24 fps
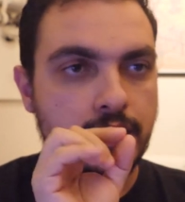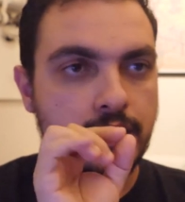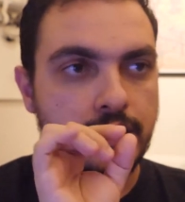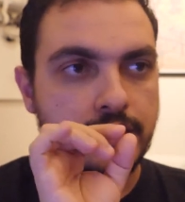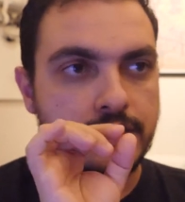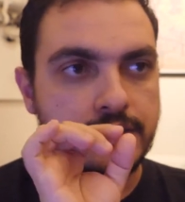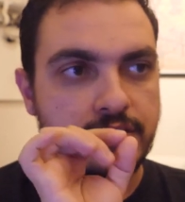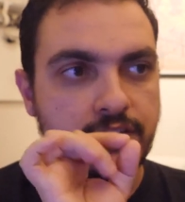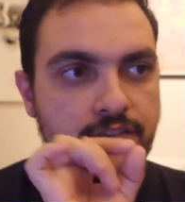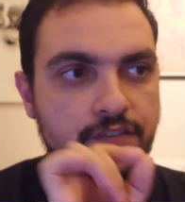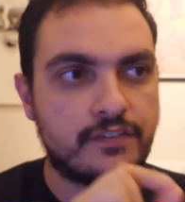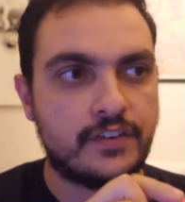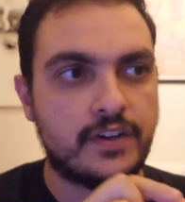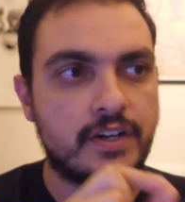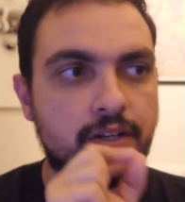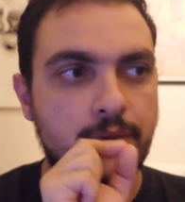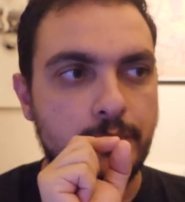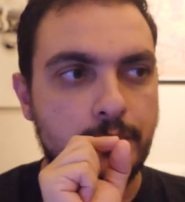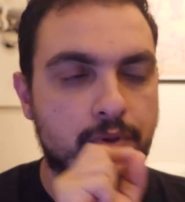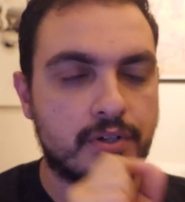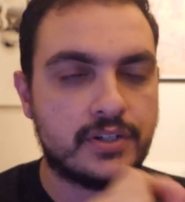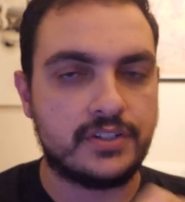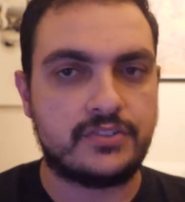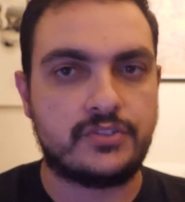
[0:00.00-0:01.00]
is a very
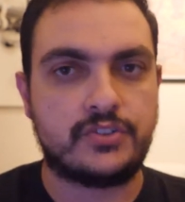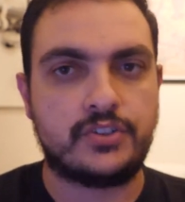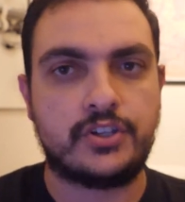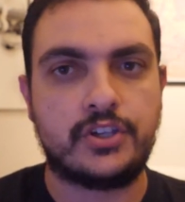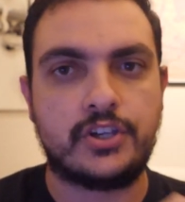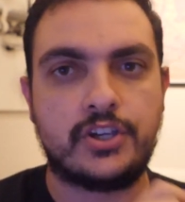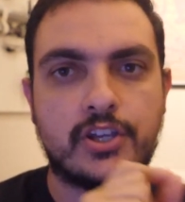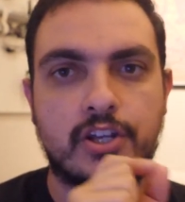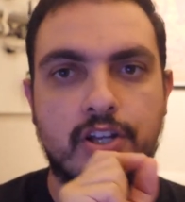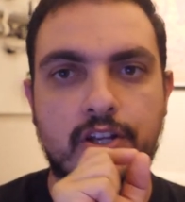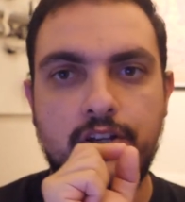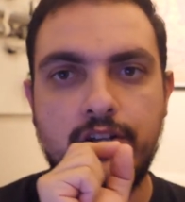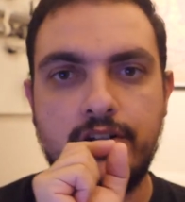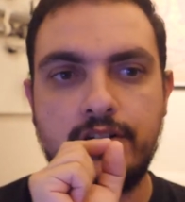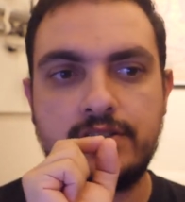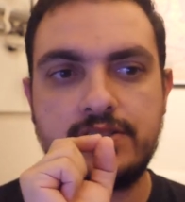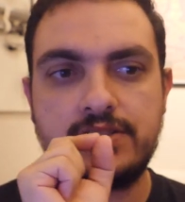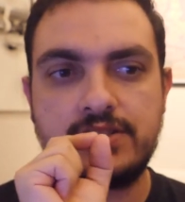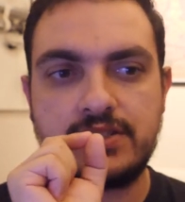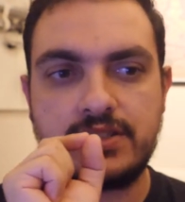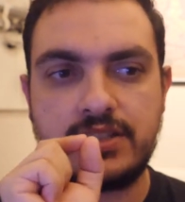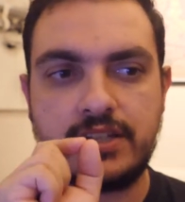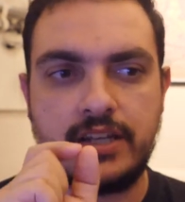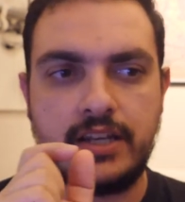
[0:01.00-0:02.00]
particular
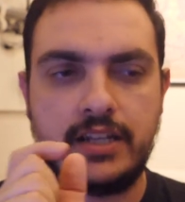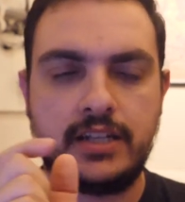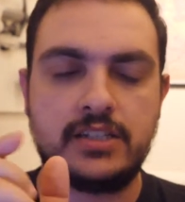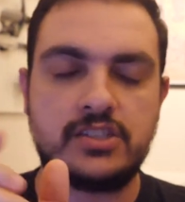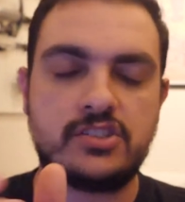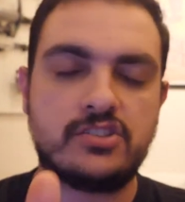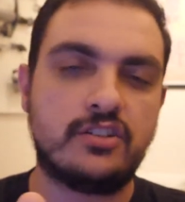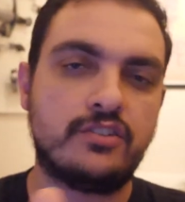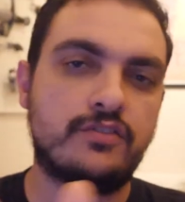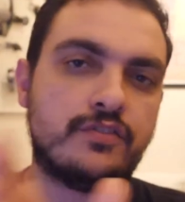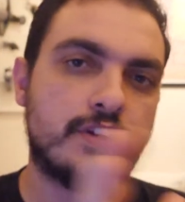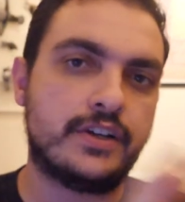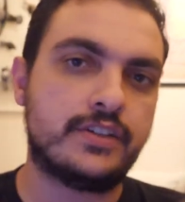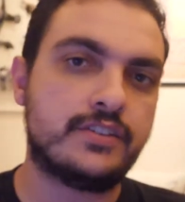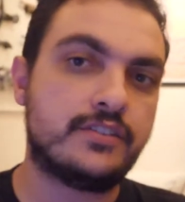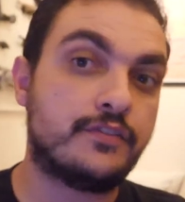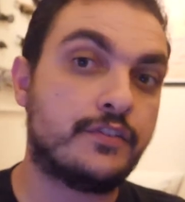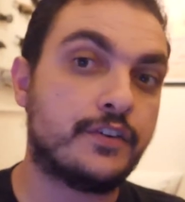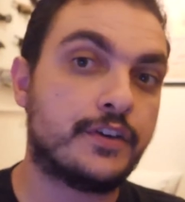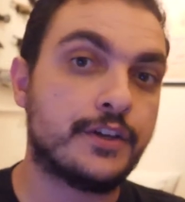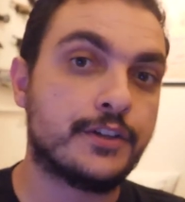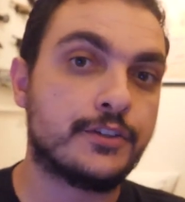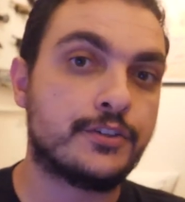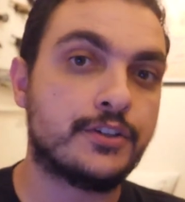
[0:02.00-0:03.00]
skill. It's not very
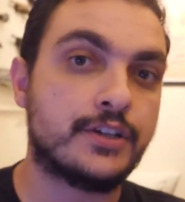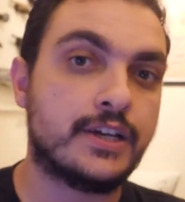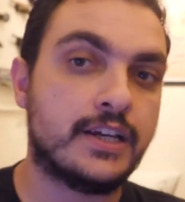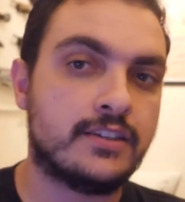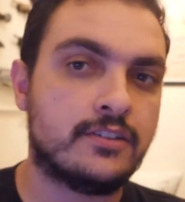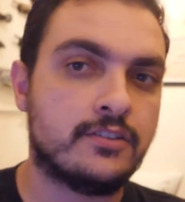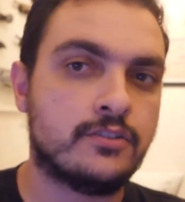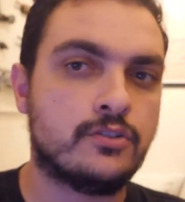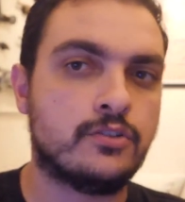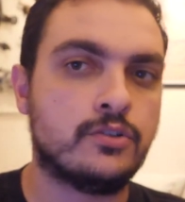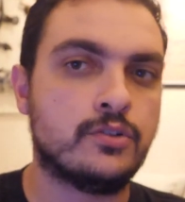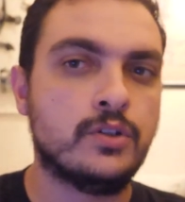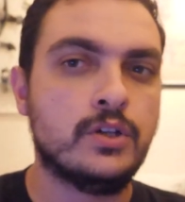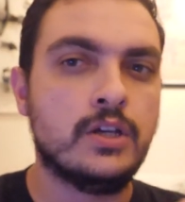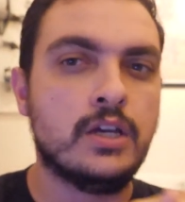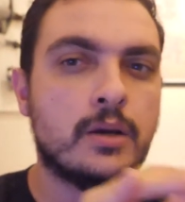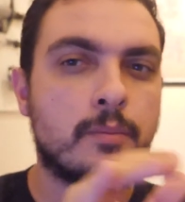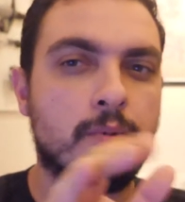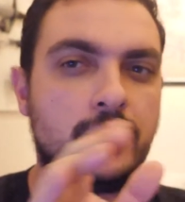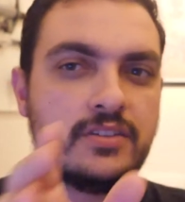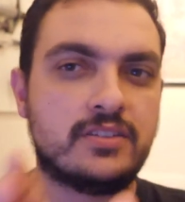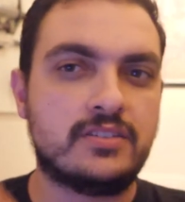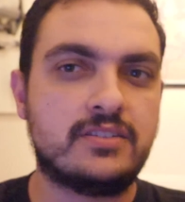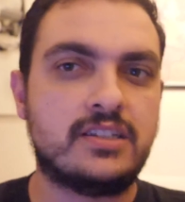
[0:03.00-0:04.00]
difficult to get into,
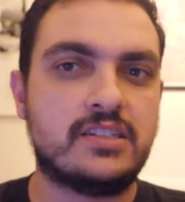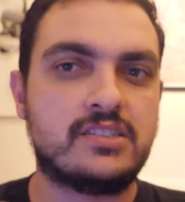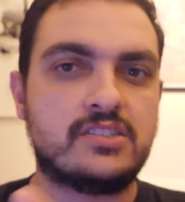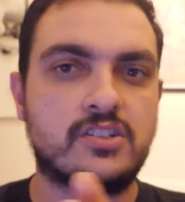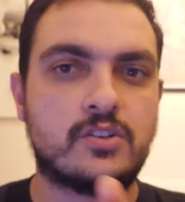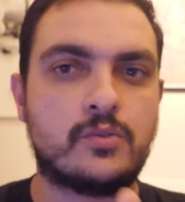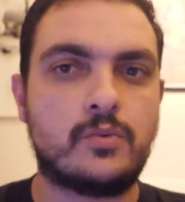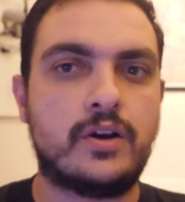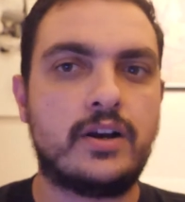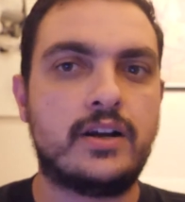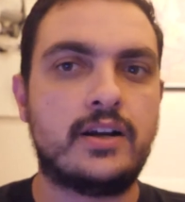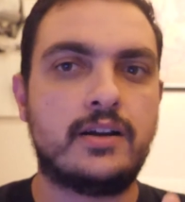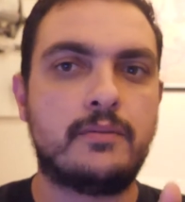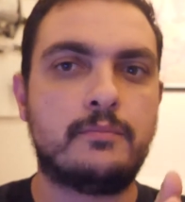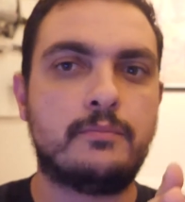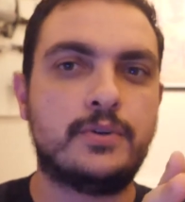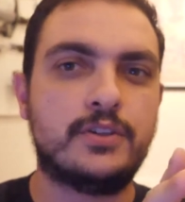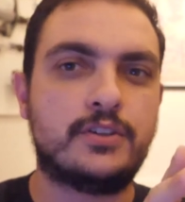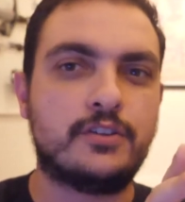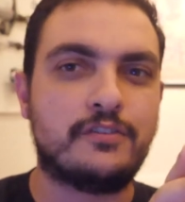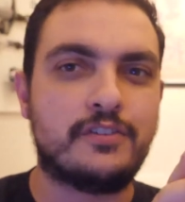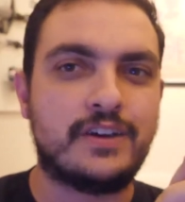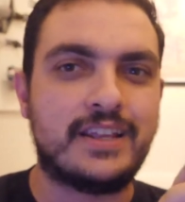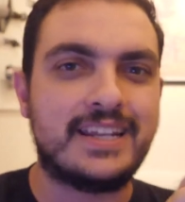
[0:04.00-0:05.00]
but it does require a
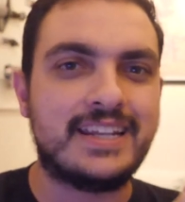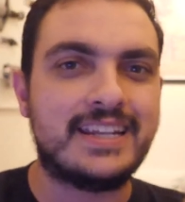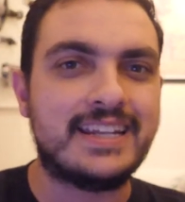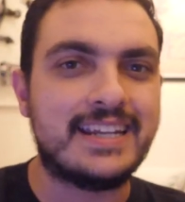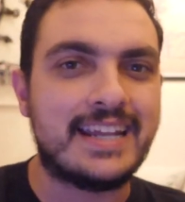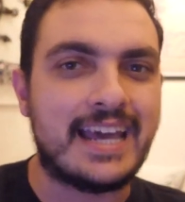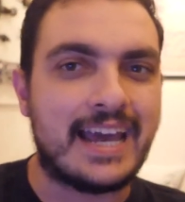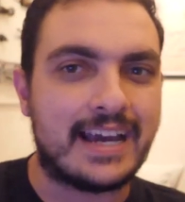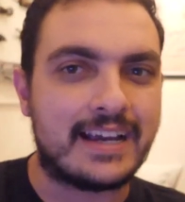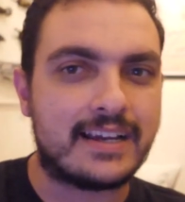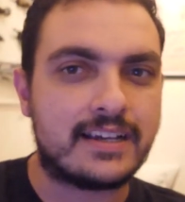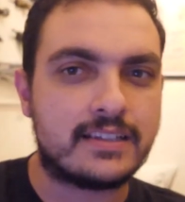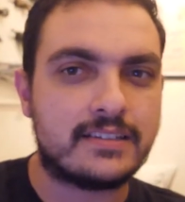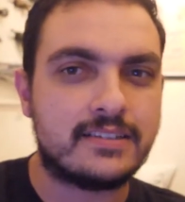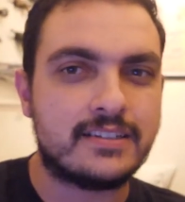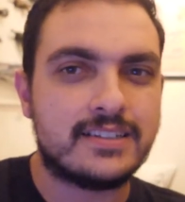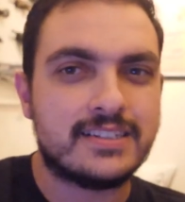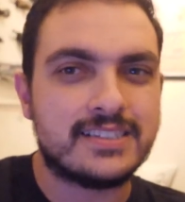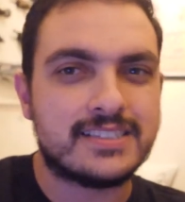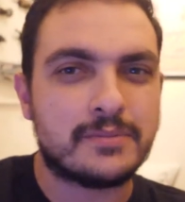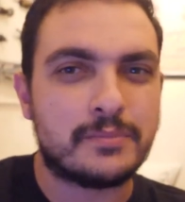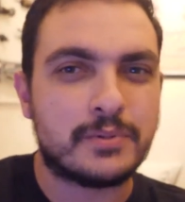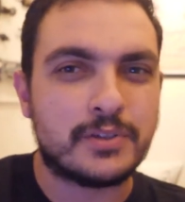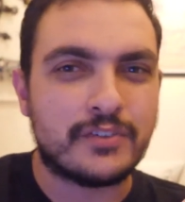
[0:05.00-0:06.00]
bit of a knack. There
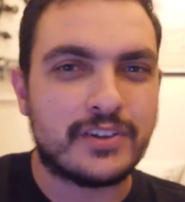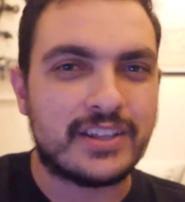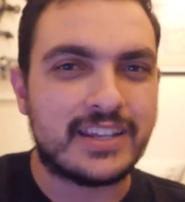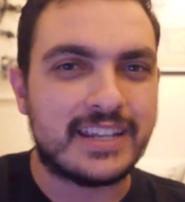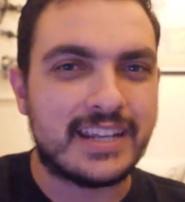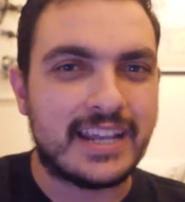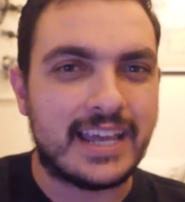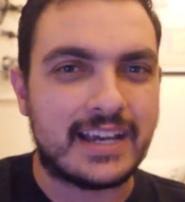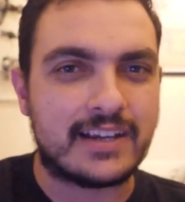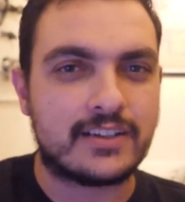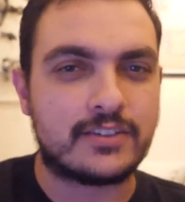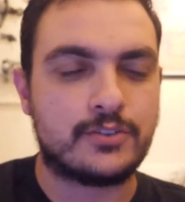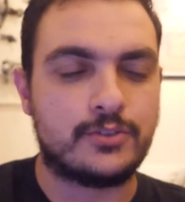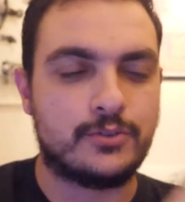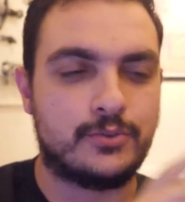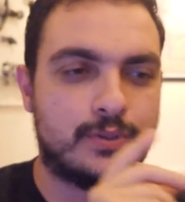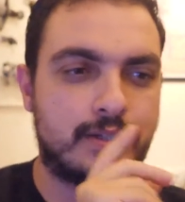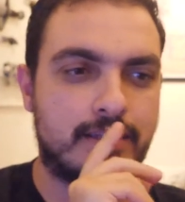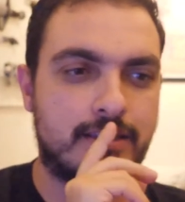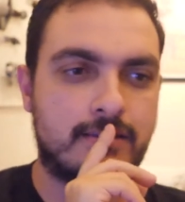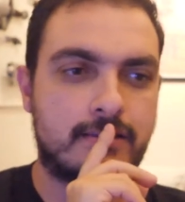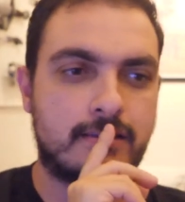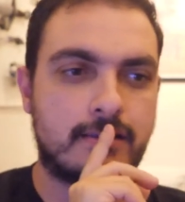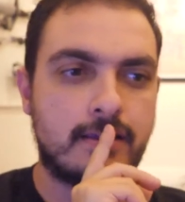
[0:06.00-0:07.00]
is a bit of a knack to
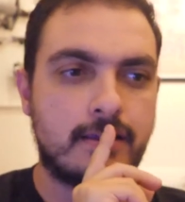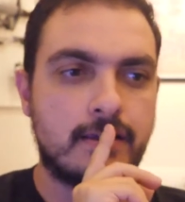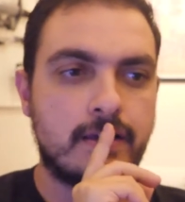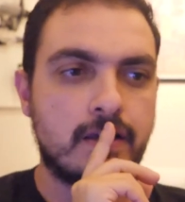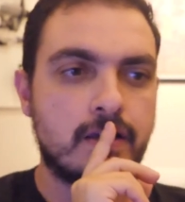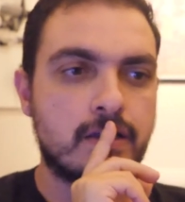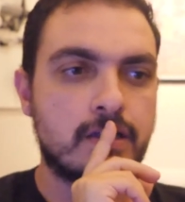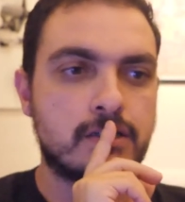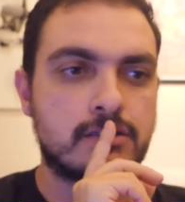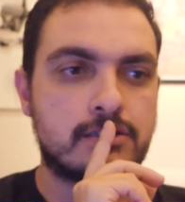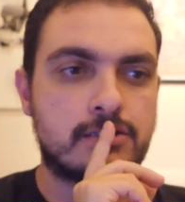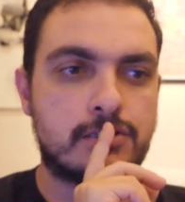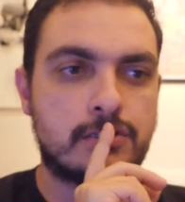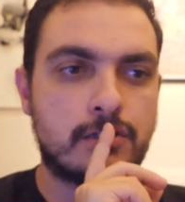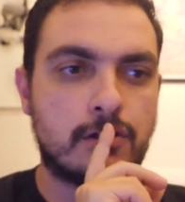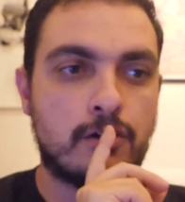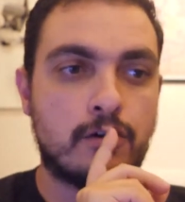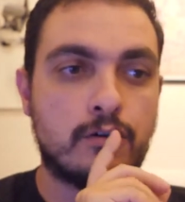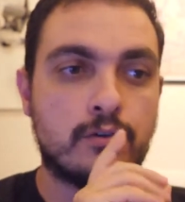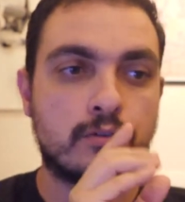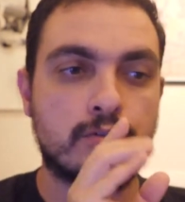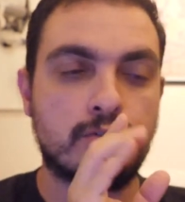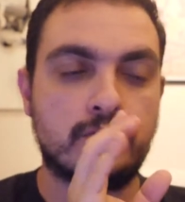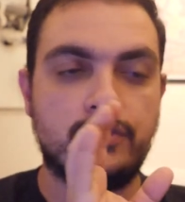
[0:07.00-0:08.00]
it.
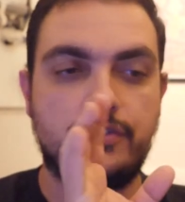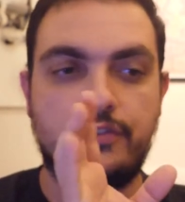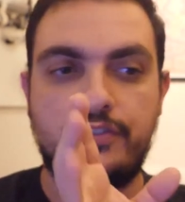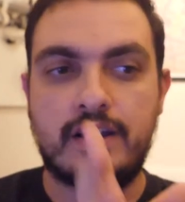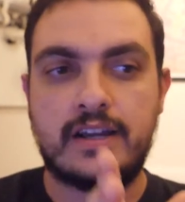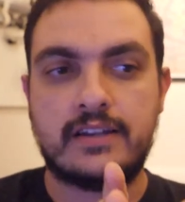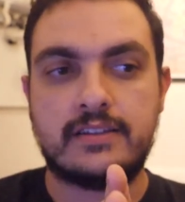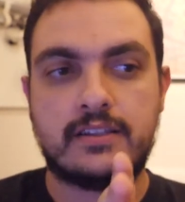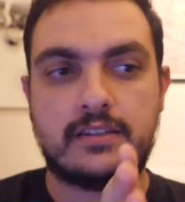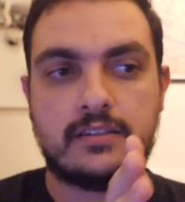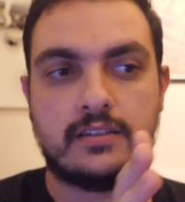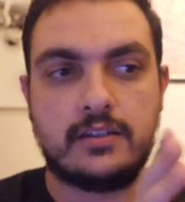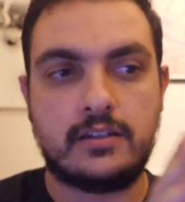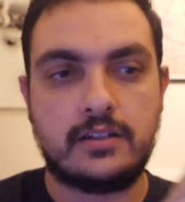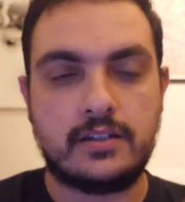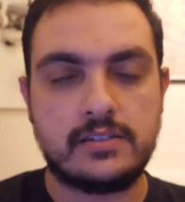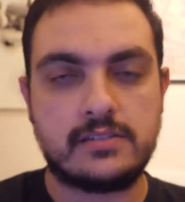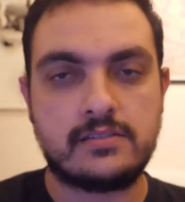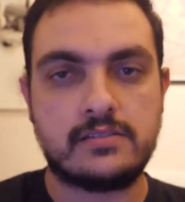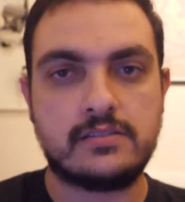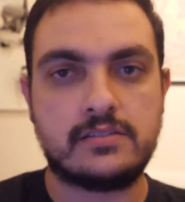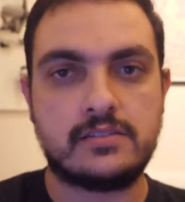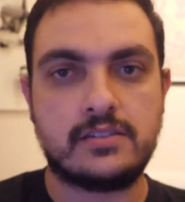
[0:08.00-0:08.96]
So the fact that he cast in